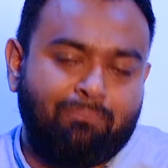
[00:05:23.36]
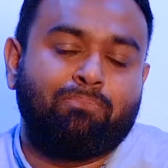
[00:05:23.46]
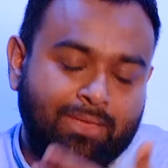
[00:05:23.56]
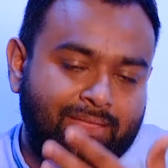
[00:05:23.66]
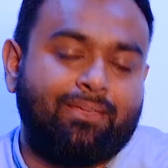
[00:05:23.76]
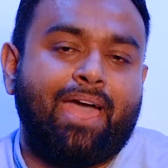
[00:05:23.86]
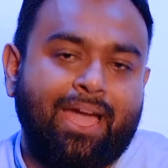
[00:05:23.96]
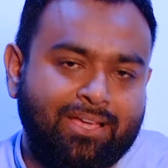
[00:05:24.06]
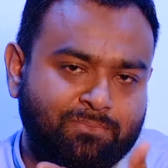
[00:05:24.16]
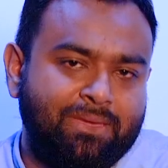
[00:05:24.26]
the
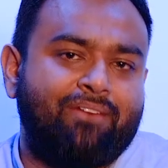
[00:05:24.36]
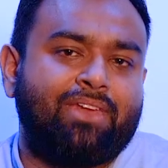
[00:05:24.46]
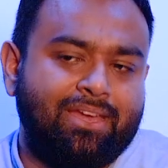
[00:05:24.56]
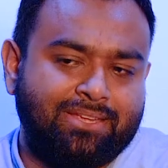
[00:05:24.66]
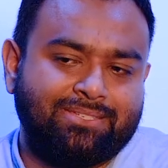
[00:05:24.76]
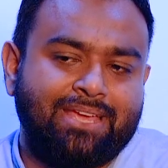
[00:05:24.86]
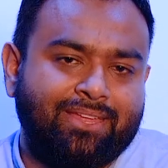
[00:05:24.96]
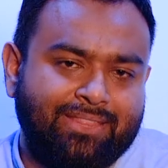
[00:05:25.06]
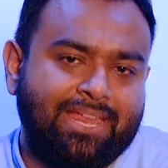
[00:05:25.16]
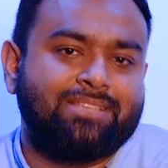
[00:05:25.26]
hackers may have an
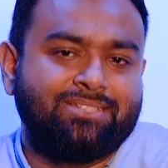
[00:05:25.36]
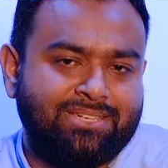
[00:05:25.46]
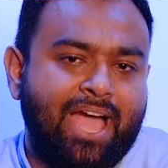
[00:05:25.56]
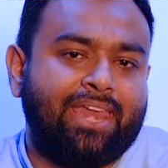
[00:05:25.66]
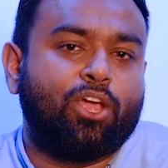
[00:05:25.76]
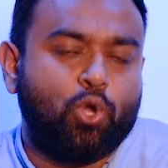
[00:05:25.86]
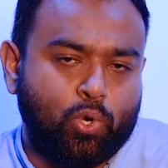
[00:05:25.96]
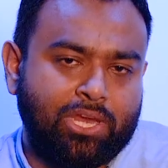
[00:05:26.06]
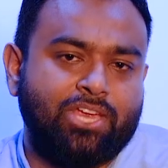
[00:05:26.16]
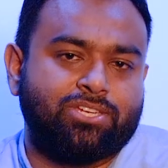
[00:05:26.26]
understanding that has a direct
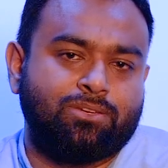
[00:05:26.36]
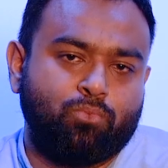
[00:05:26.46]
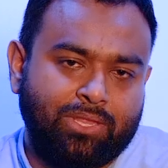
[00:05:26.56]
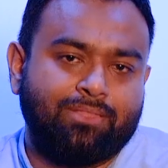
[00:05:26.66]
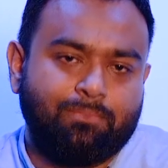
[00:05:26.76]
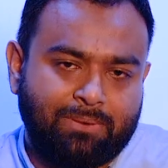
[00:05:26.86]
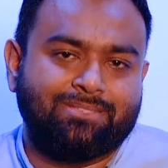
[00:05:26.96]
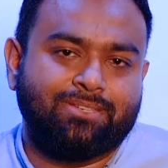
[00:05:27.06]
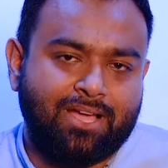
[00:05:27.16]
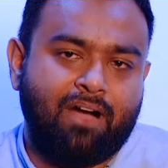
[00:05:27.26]
correlation with the
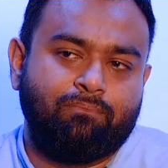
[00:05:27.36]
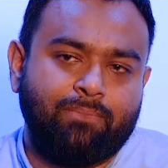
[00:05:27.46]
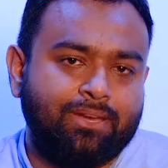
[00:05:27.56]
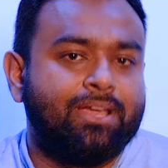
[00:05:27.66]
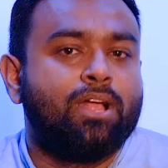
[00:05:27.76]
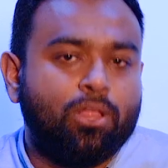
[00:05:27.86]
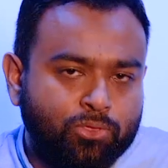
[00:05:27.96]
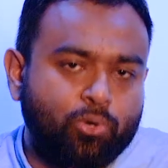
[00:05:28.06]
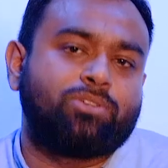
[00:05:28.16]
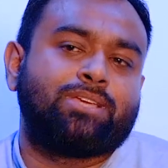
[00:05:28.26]
present government.
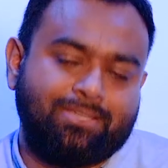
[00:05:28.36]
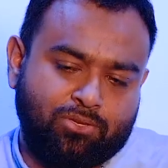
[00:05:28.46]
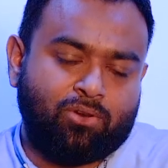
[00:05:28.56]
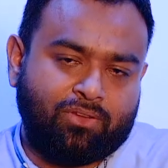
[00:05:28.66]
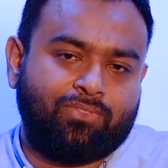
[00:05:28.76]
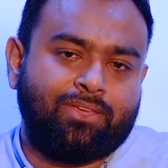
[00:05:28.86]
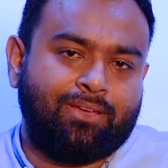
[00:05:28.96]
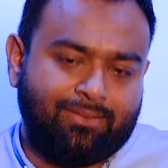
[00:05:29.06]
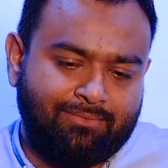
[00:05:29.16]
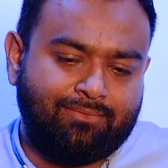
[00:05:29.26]
Those are sort of
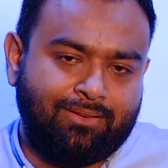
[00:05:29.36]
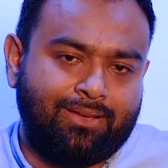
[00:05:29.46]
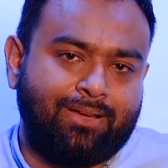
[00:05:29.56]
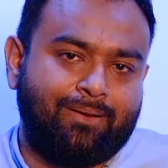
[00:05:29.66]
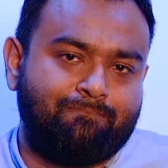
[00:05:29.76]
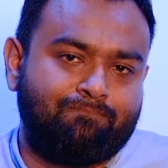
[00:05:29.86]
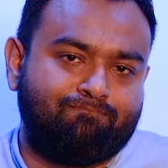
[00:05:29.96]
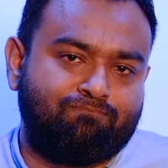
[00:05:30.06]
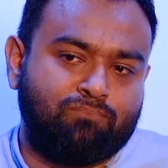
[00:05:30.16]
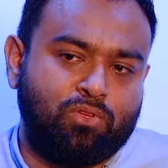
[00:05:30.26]
the
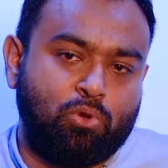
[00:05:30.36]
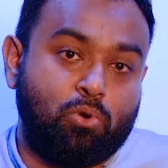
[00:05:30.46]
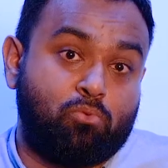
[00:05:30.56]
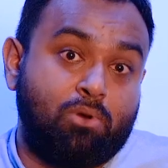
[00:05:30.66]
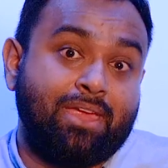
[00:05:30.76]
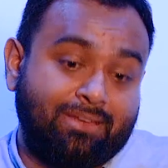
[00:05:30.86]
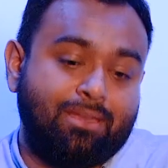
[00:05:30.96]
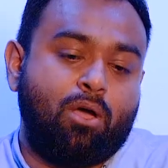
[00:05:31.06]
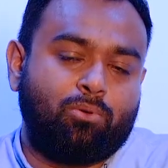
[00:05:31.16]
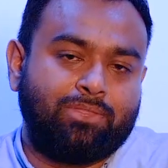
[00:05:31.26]
right
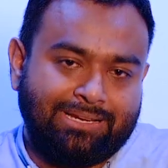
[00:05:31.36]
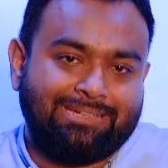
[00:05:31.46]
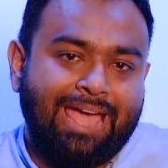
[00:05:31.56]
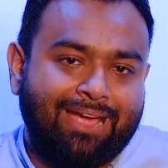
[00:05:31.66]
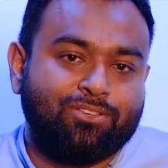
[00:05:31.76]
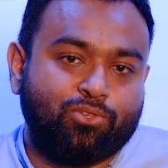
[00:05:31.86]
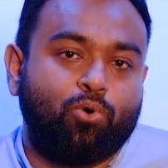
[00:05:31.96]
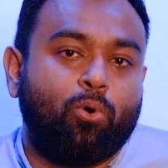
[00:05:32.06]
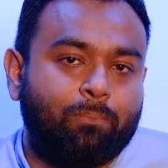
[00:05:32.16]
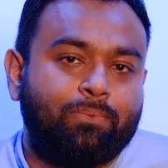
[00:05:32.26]
now the attack
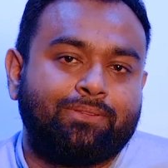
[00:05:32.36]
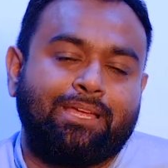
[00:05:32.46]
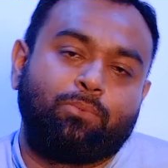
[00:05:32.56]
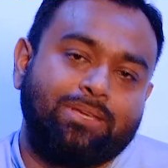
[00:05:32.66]
scope that